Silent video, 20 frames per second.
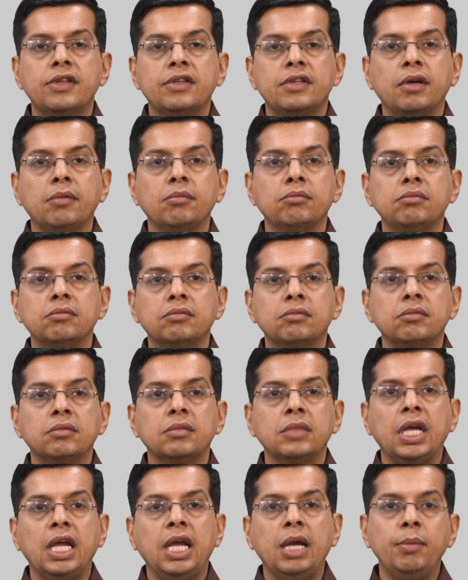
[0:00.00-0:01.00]
with some
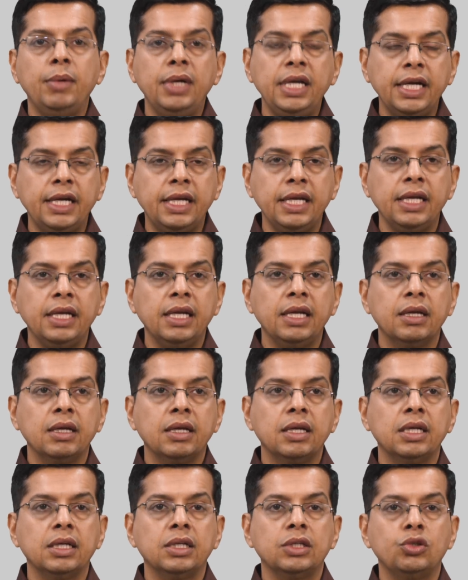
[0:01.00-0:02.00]

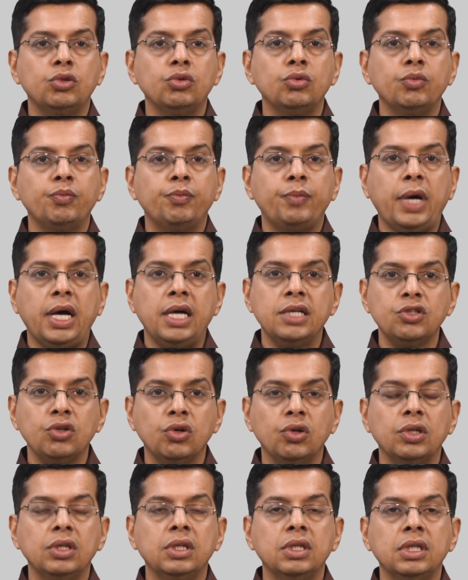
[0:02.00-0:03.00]
ability to
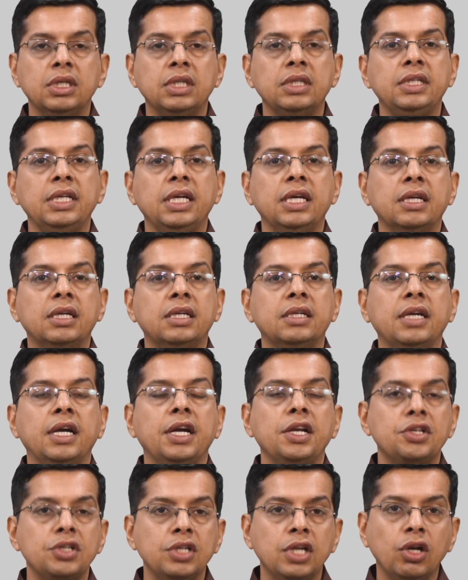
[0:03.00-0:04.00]
pass on their
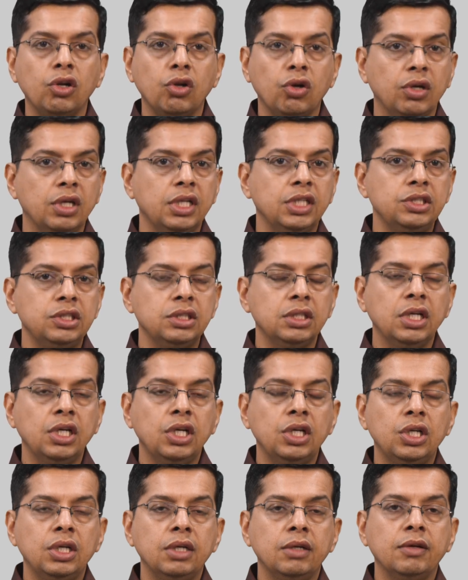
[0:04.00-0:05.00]
traditional
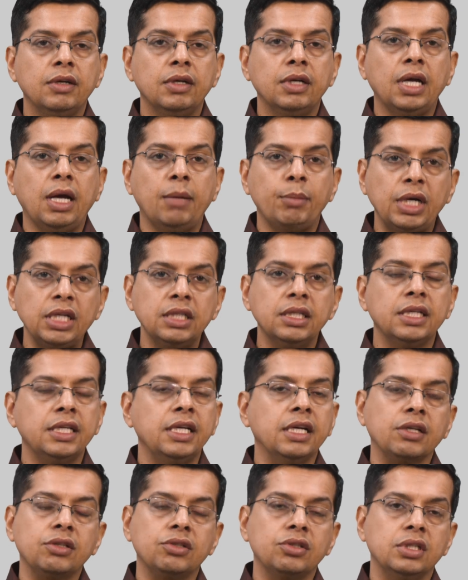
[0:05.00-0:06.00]
knowledge among
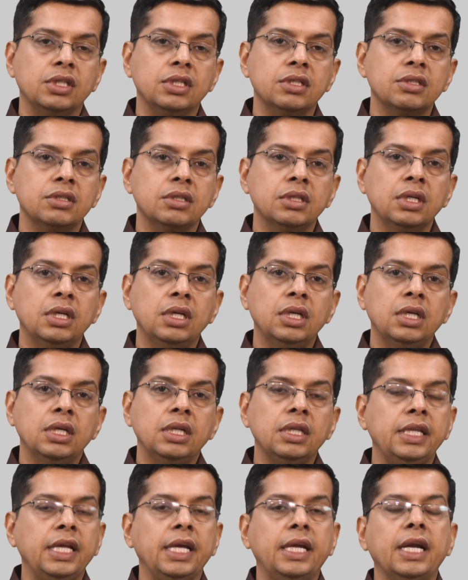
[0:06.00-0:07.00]
the youngsters,
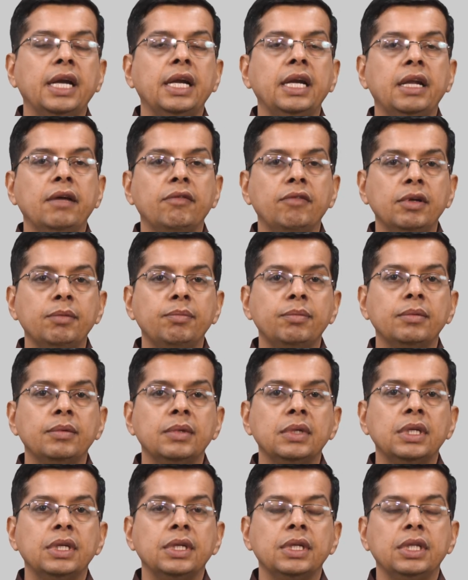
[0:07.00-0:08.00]
they can develop
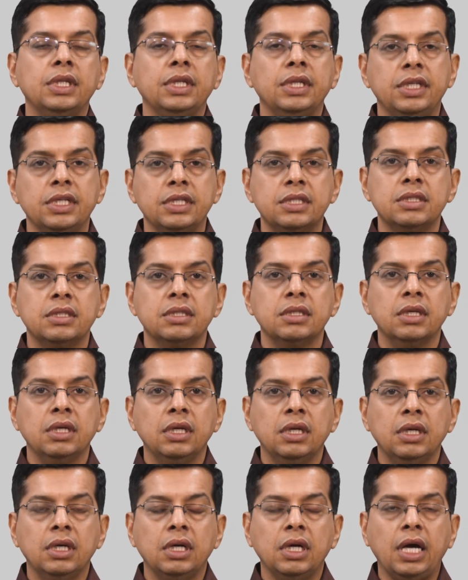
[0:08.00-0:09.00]

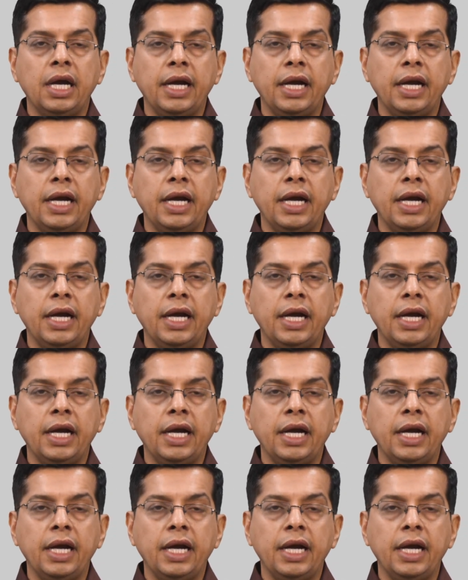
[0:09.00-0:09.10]
this